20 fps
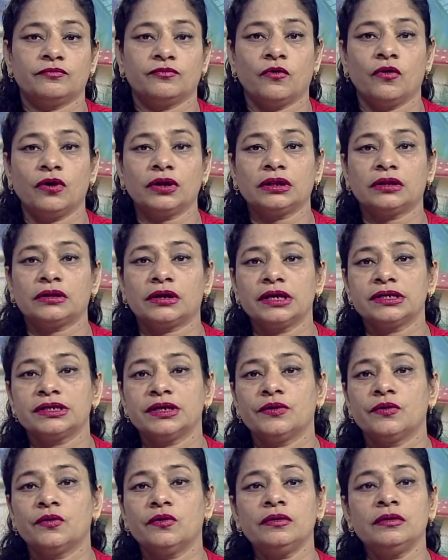
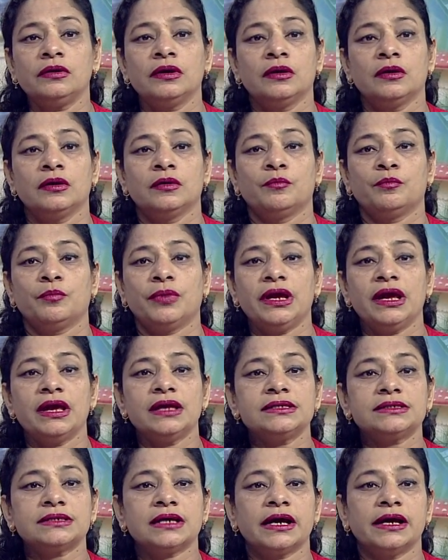430,
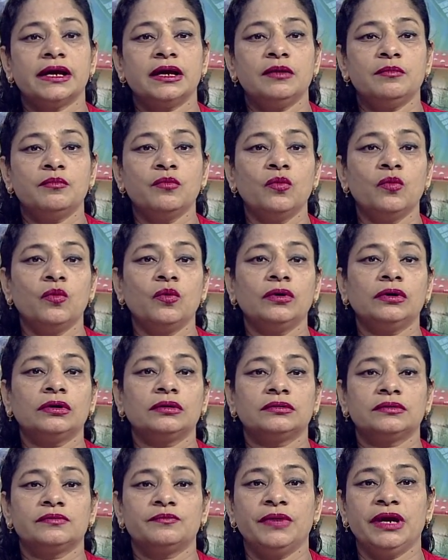PSI Moon
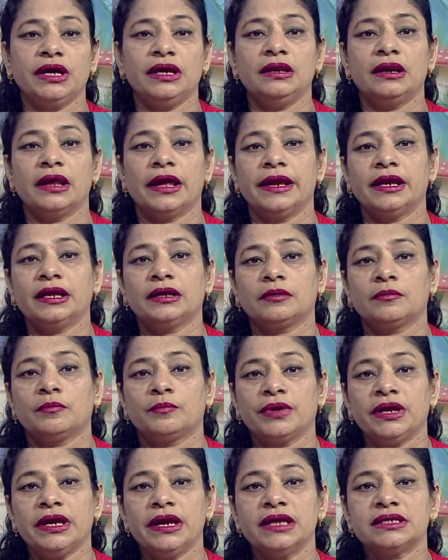been like
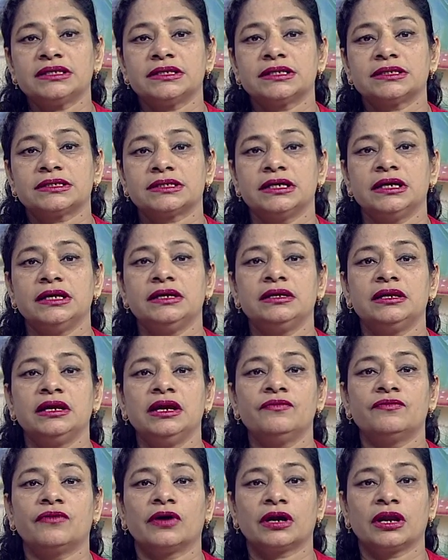PS16,
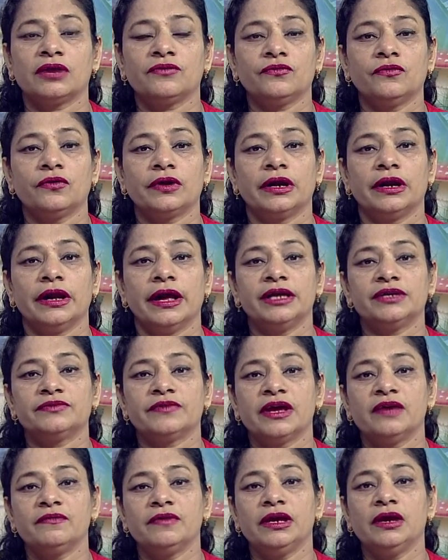T44 and
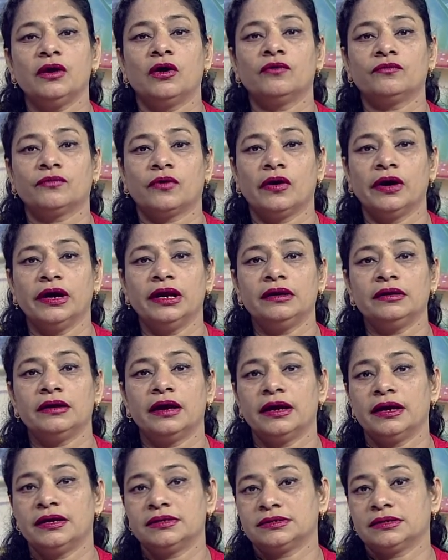HYB of oil
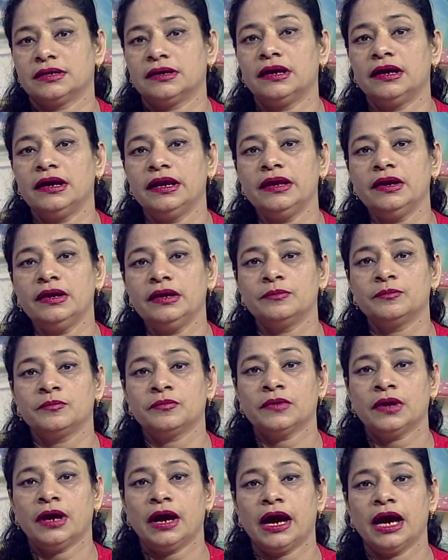as early
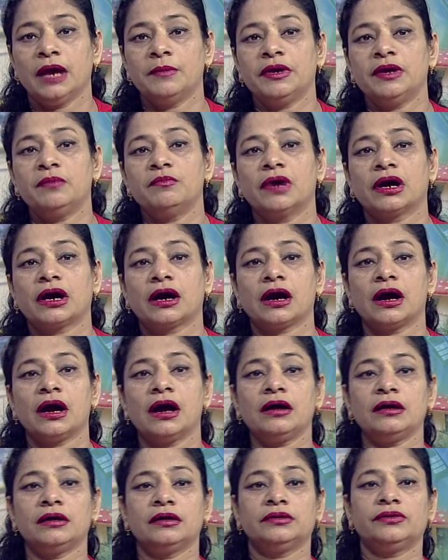hybrid maca
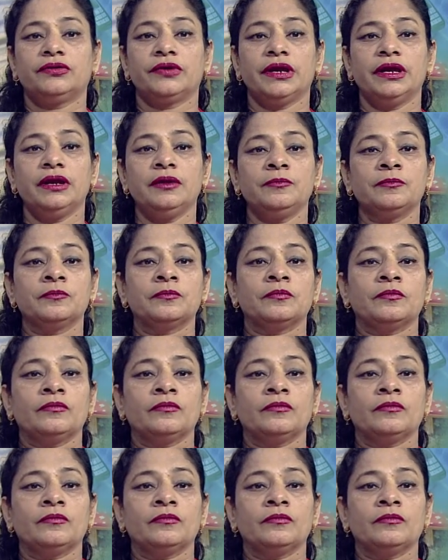3,